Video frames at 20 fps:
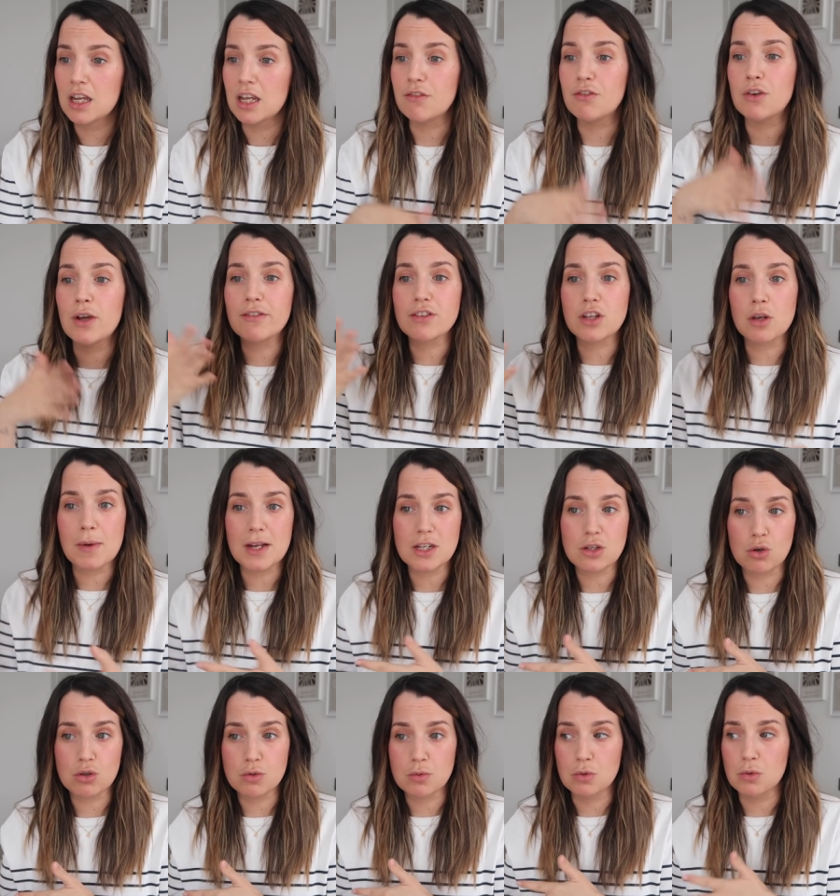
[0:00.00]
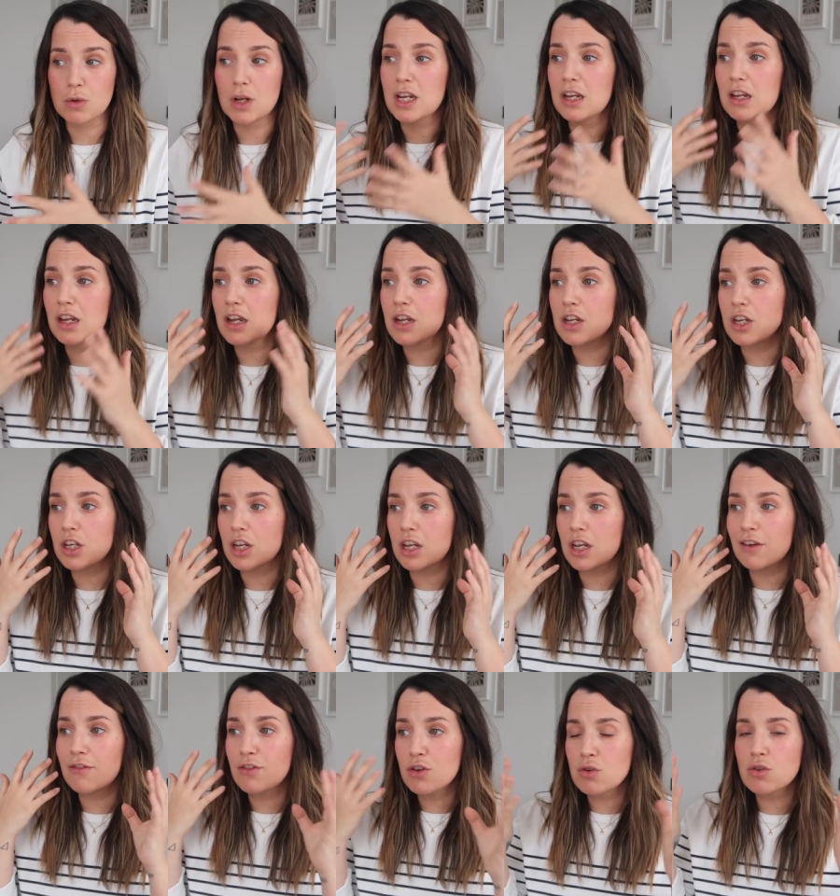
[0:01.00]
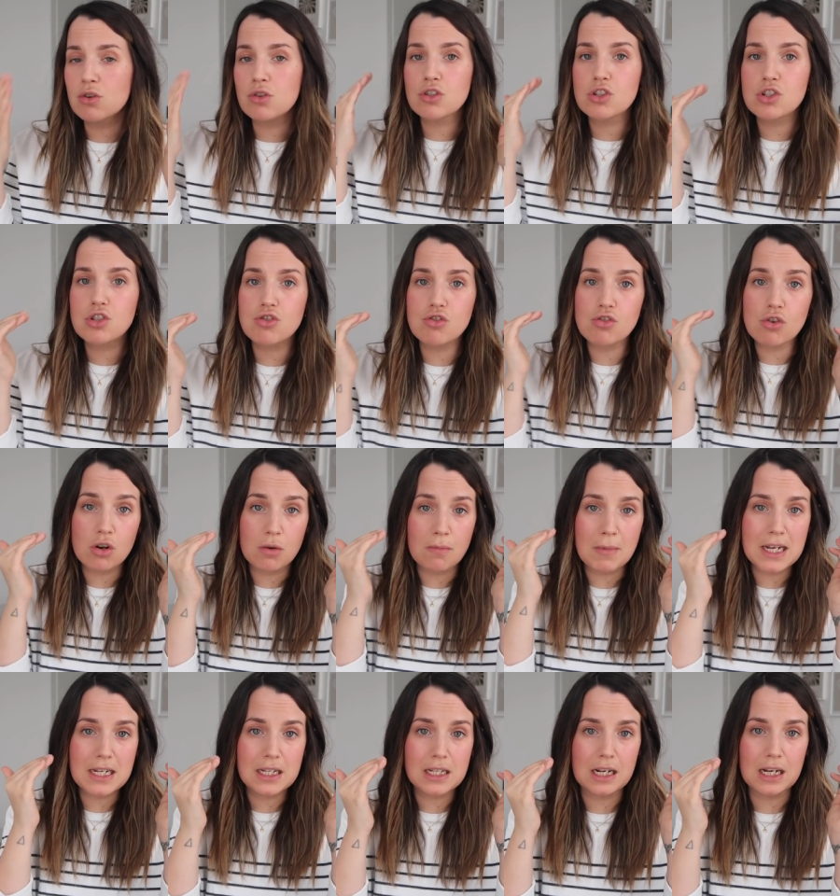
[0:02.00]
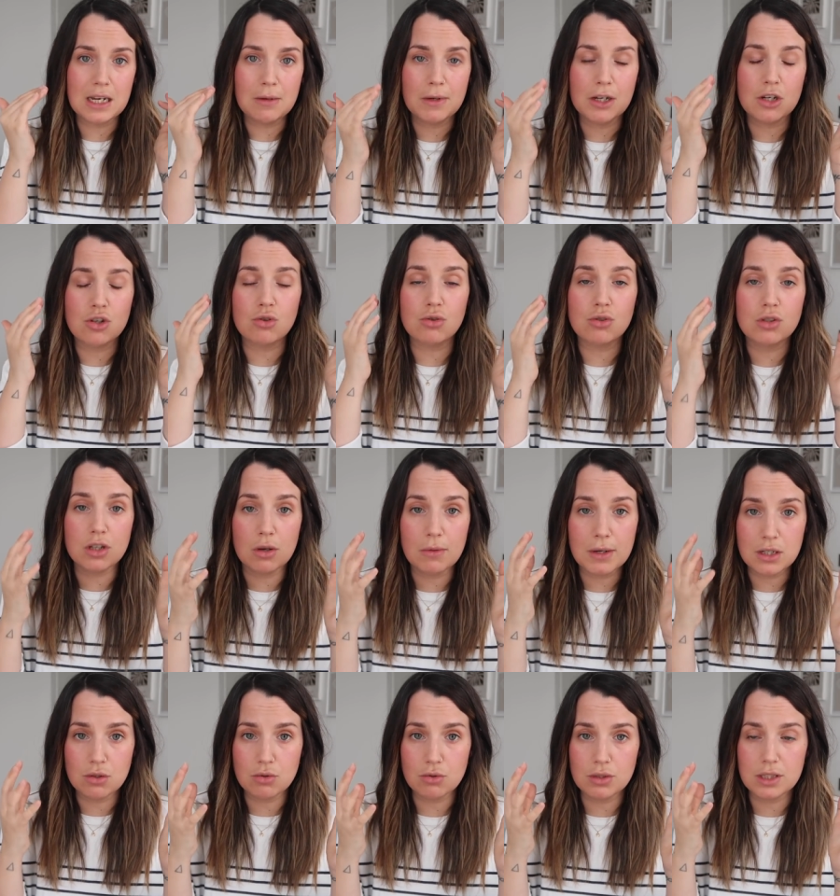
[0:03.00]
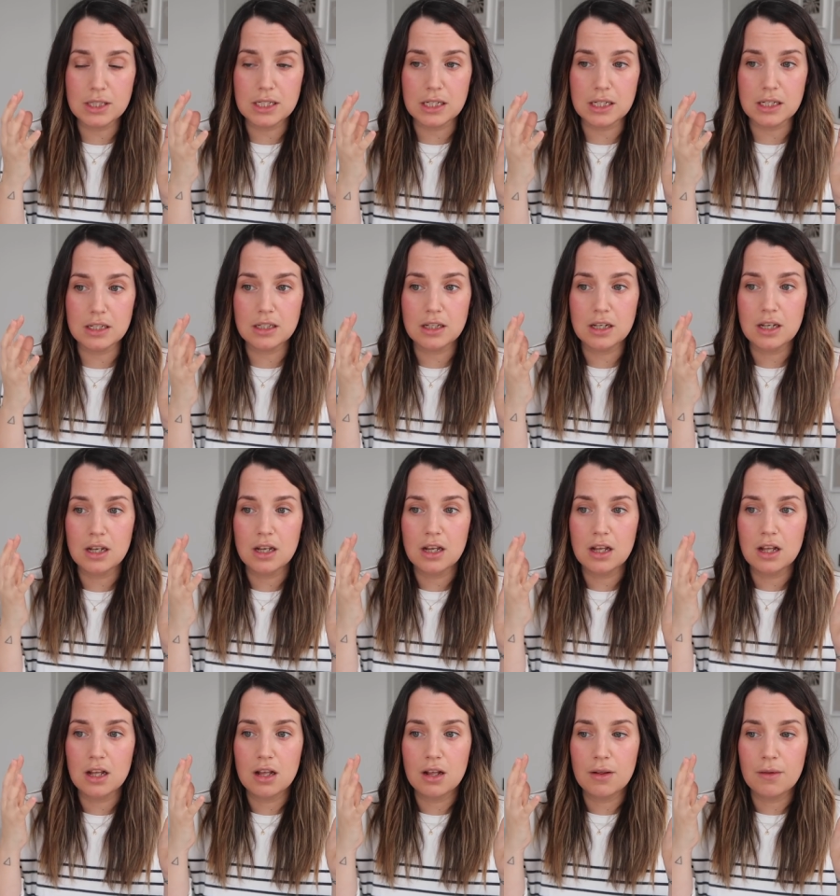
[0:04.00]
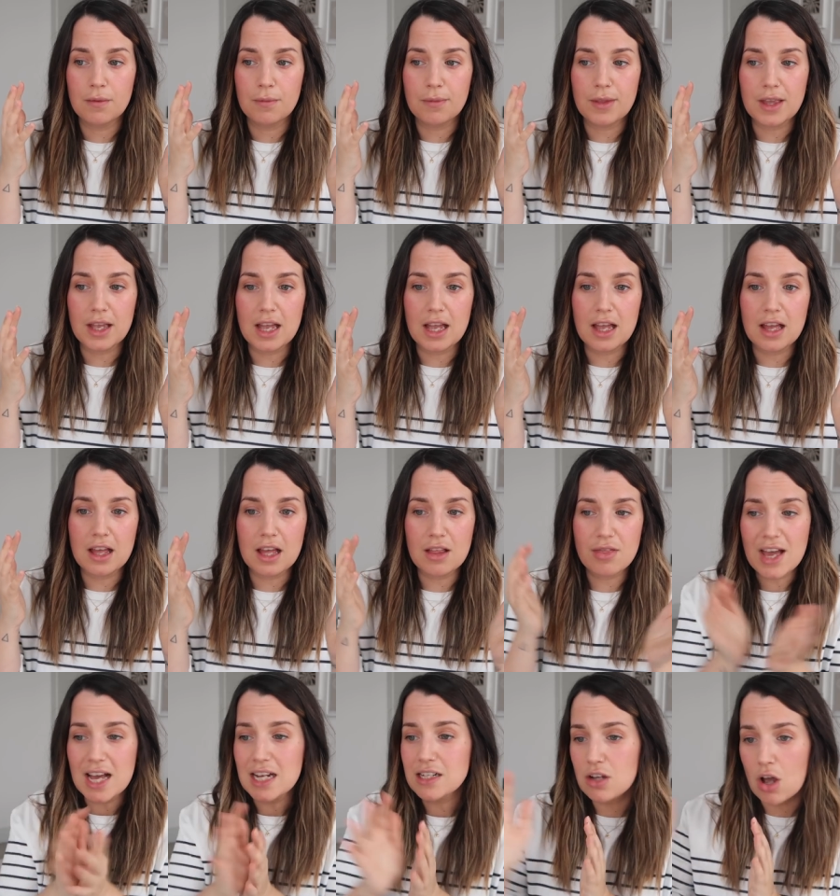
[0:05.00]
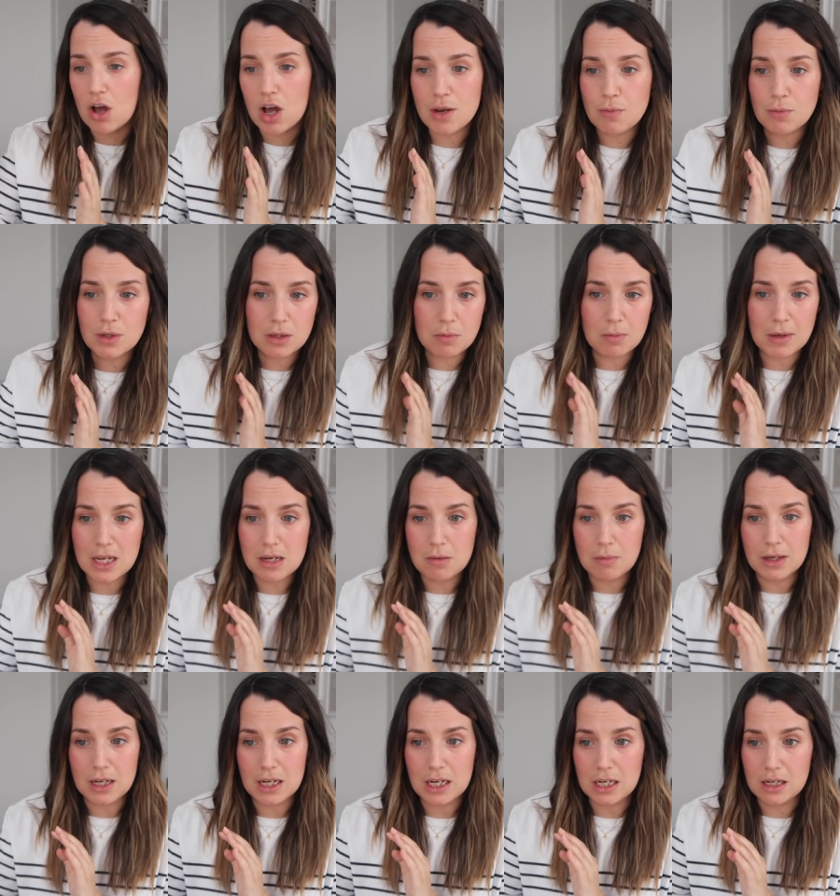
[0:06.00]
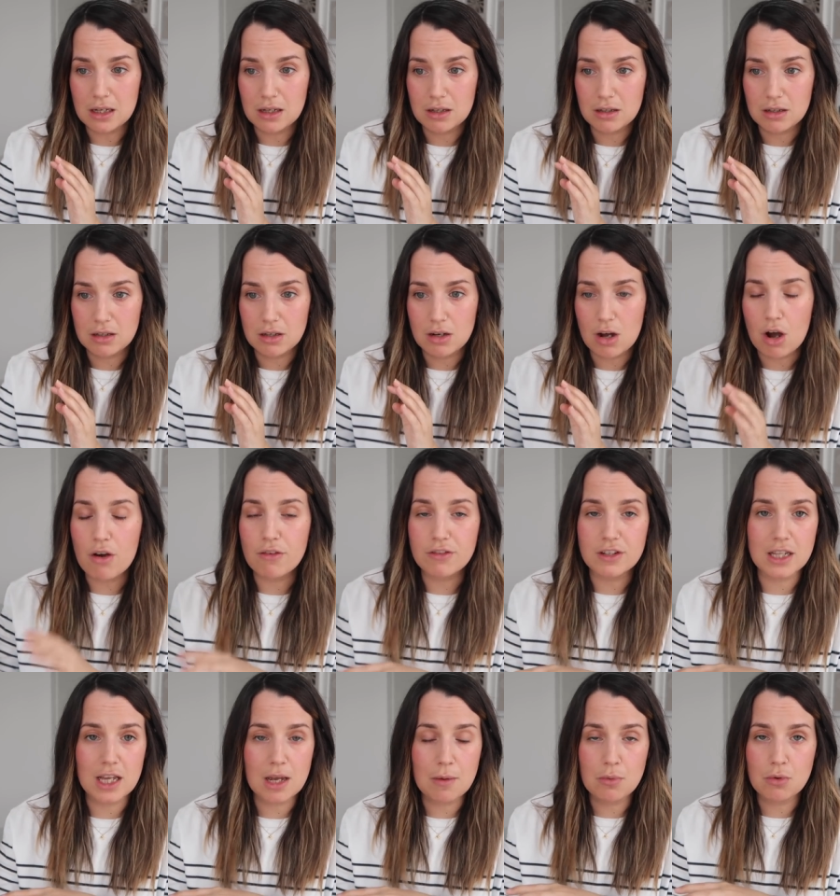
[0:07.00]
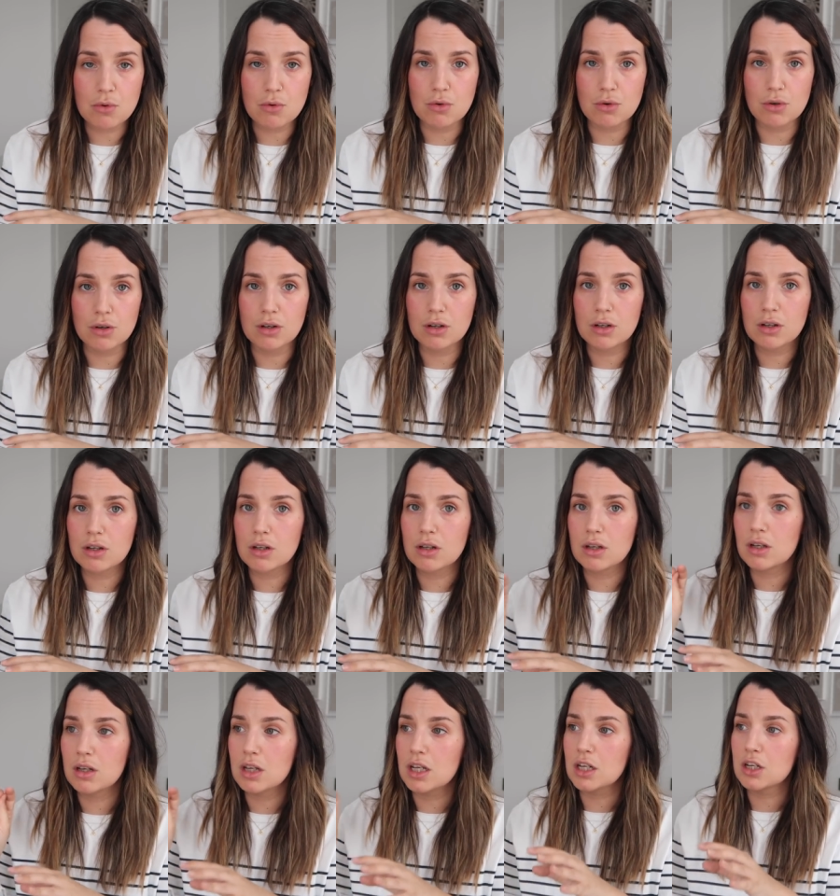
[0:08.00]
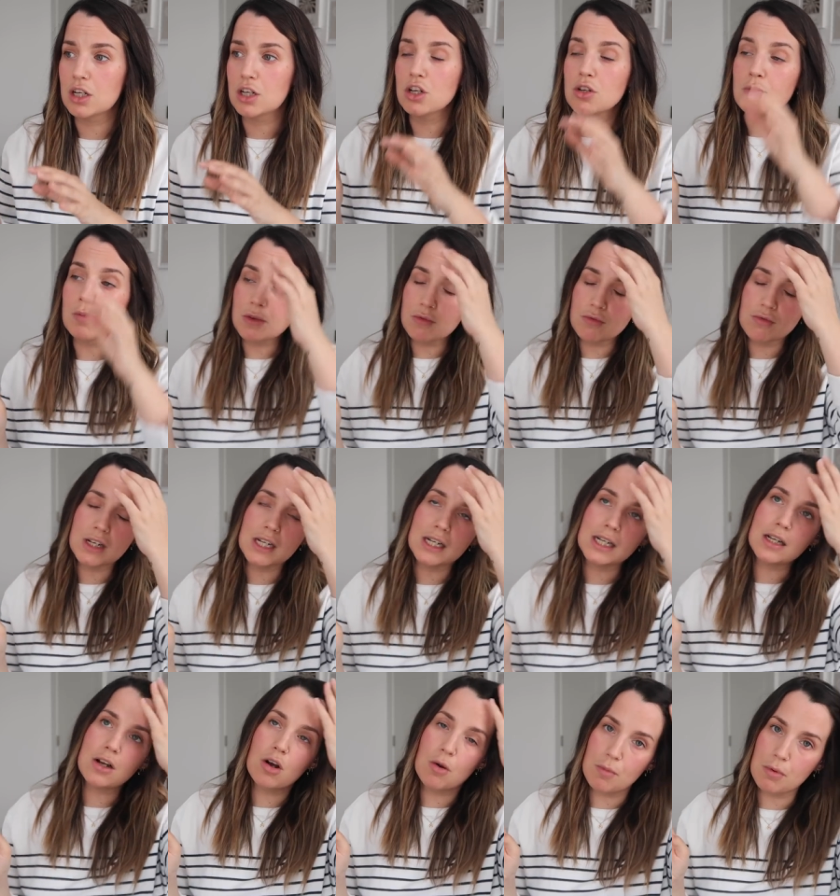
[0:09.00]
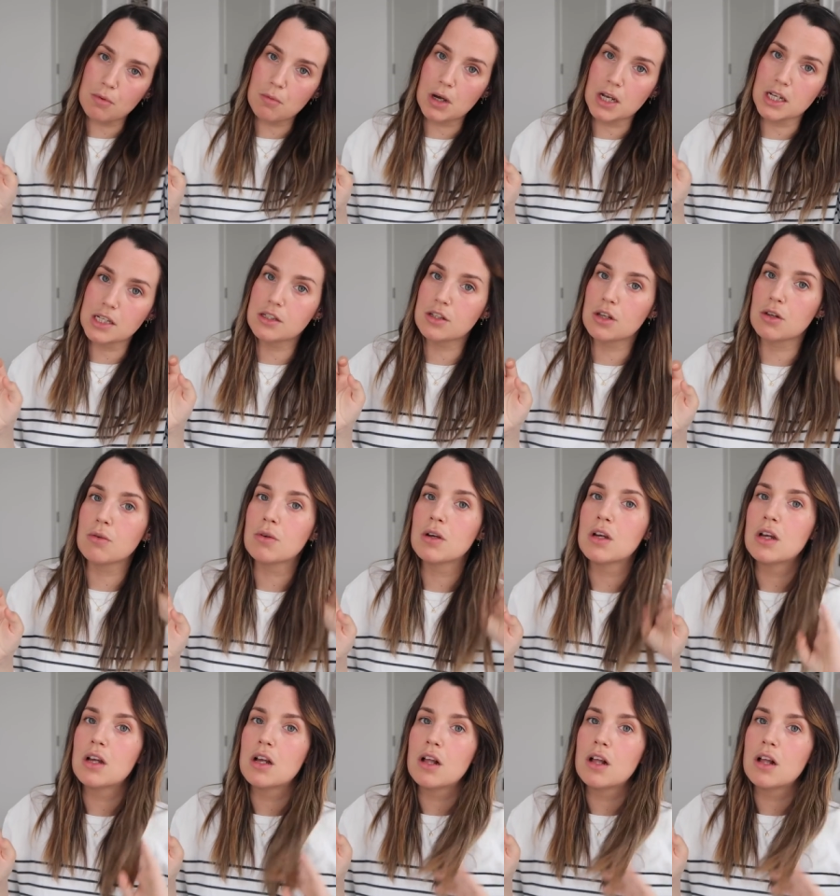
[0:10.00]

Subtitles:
if you have to go back to hospital, if you're not strong mentally because you're so exhausted, that time with the baby after they're born could be really compromised. So